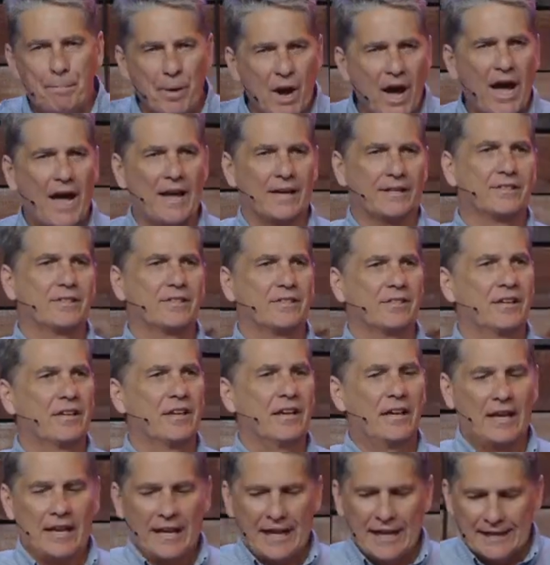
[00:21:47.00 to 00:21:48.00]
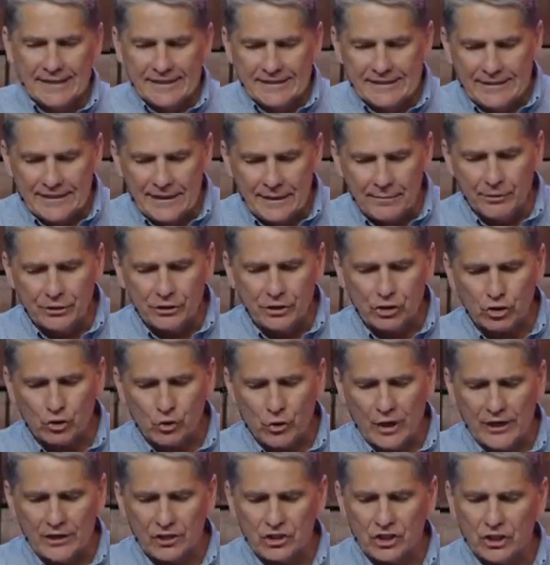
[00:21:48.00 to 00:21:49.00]
but in
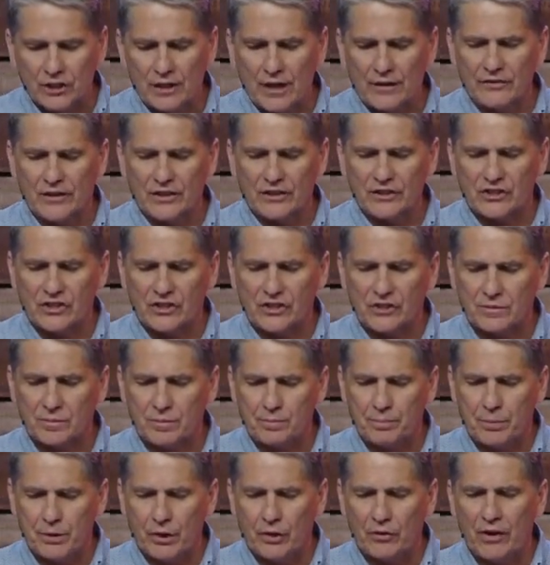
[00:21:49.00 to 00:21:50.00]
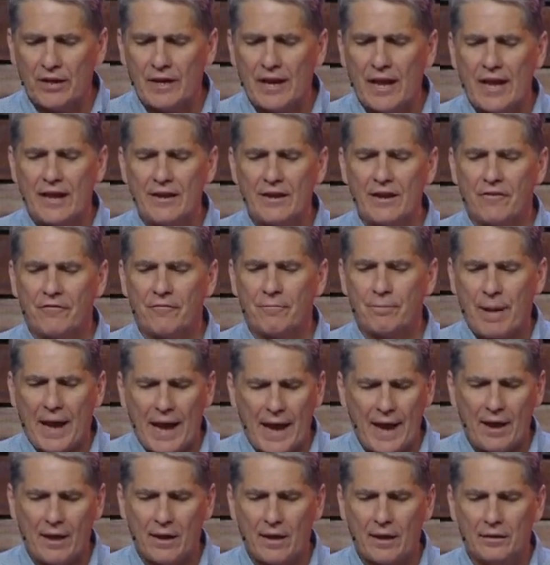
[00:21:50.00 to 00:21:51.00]
demonstration of the Spirit and of,
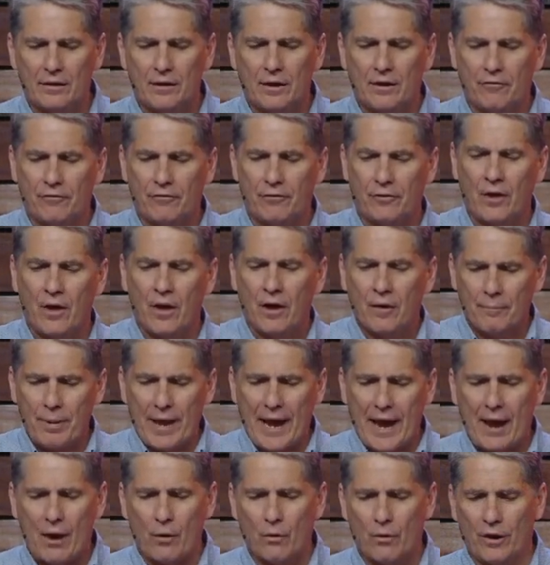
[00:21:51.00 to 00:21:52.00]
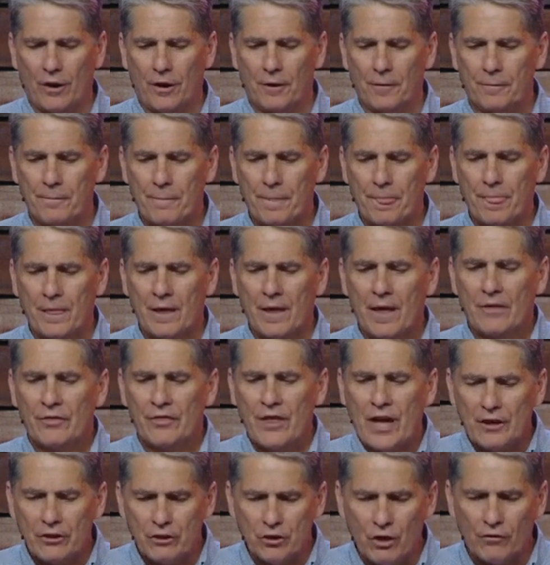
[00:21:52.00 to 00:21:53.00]
pow- and of power,
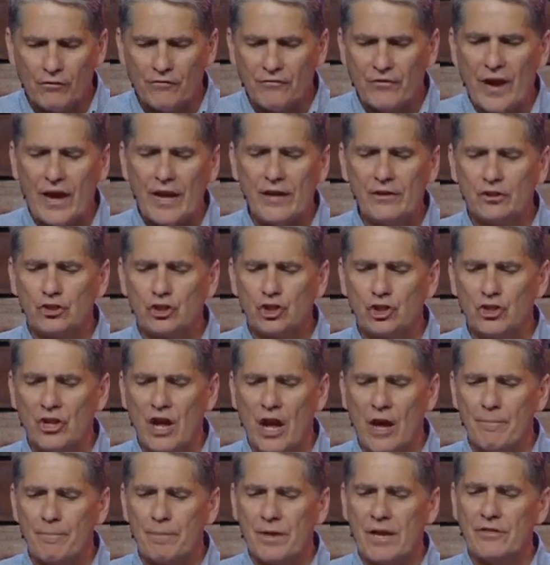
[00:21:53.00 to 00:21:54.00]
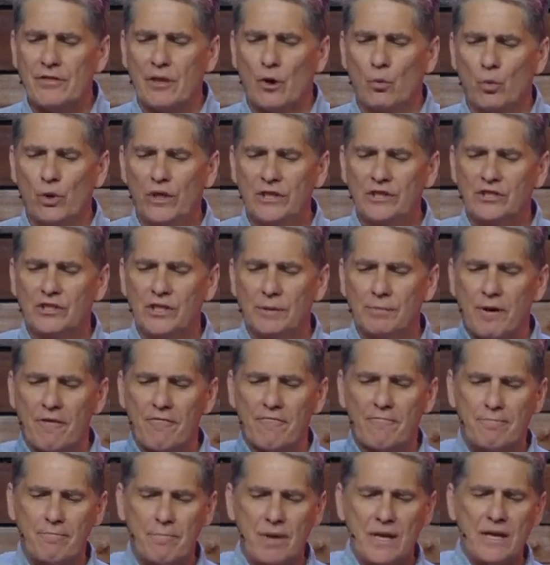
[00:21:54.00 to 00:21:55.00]
that your faith should not be in the wisdom
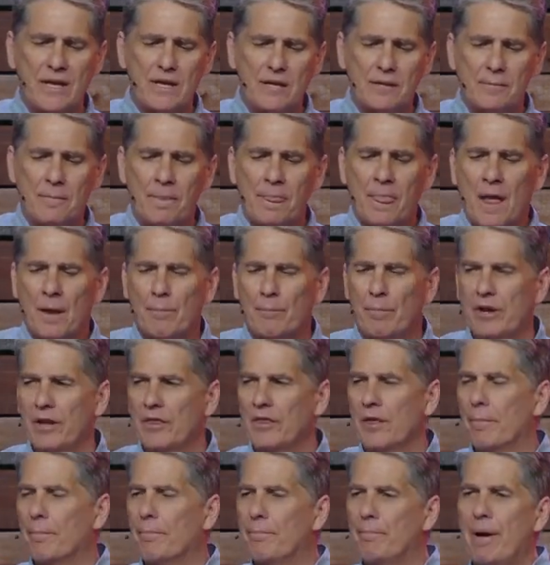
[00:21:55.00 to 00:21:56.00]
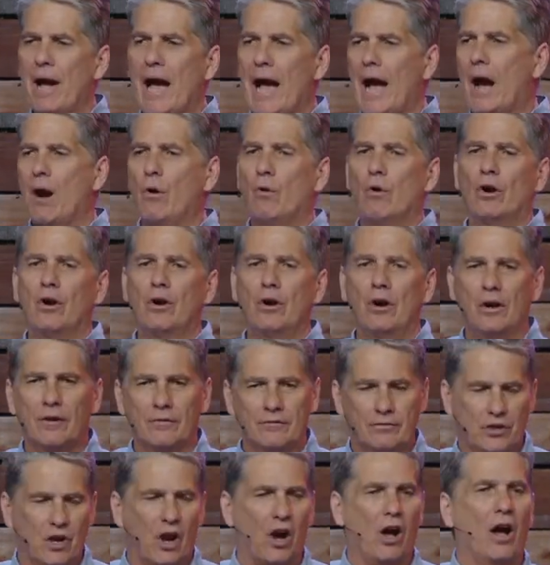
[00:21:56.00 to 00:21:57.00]
of men, but in the power
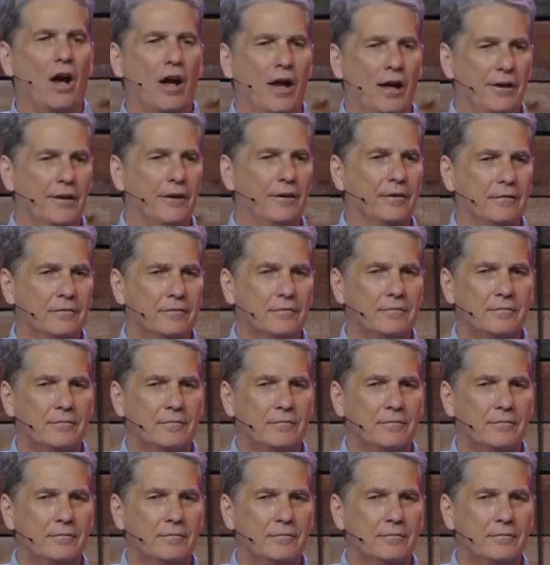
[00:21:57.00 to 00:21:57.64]
of God.